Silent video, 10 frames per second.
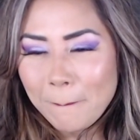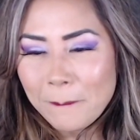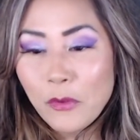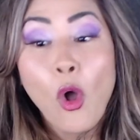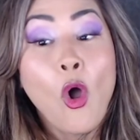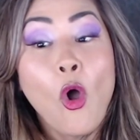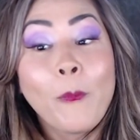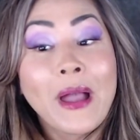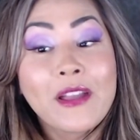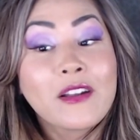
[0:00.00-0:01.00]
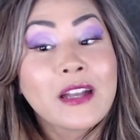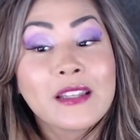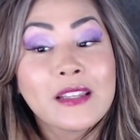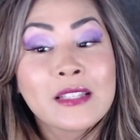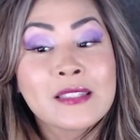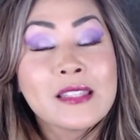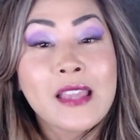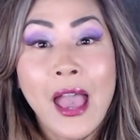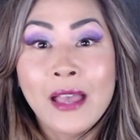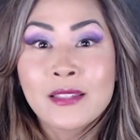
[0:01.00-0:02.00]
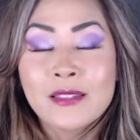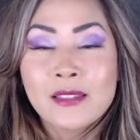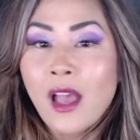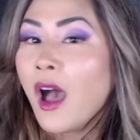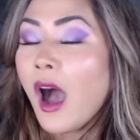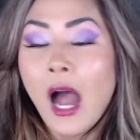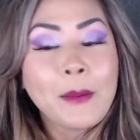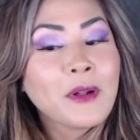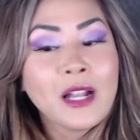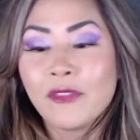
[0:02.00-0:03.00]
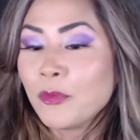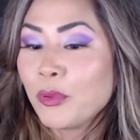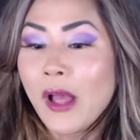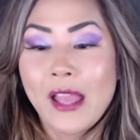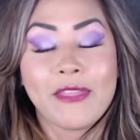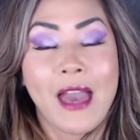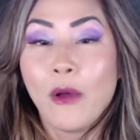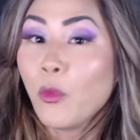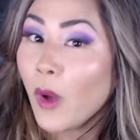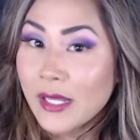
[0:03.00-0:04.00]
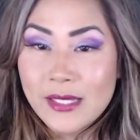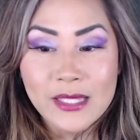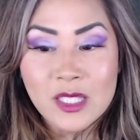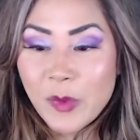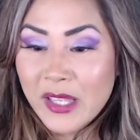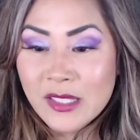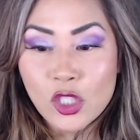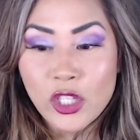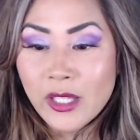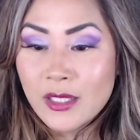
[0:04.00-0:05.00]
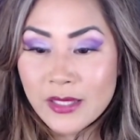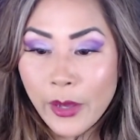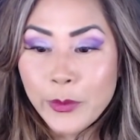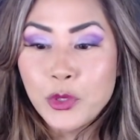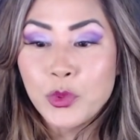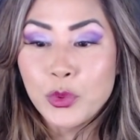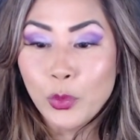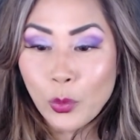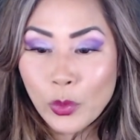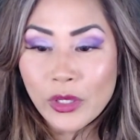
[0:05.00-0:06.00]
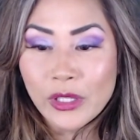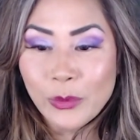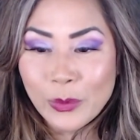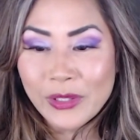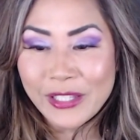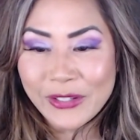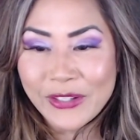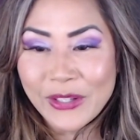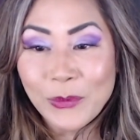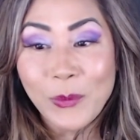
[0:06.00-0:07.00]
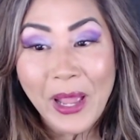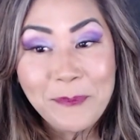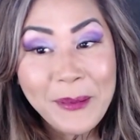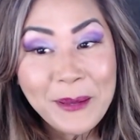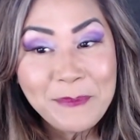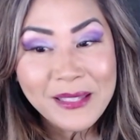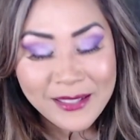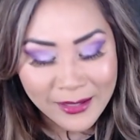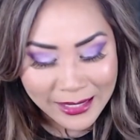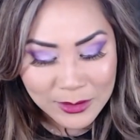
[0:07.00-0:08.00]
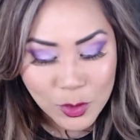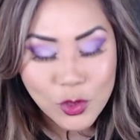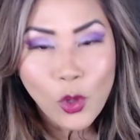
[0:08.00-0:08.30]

Oh my goodness, yes. I'm not even playing. That Wendy's spicy chicken sandwich was really, really good. Right, Bambina? It's